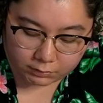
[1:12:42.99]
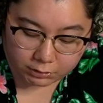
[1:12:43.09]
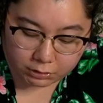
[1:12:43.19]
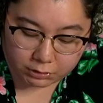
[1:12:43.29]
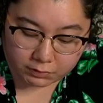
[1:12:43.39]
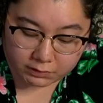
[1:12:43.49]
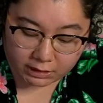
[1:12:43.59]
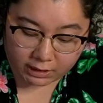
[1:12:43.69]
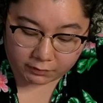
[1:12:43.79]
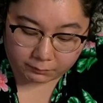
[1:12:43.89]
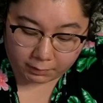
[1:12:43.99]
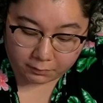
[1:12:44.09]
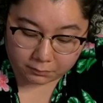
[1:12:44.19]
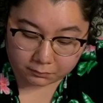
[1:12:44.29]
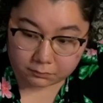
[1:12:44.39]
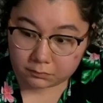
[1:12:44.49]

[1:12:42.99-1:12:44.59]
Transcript: She just can't throw.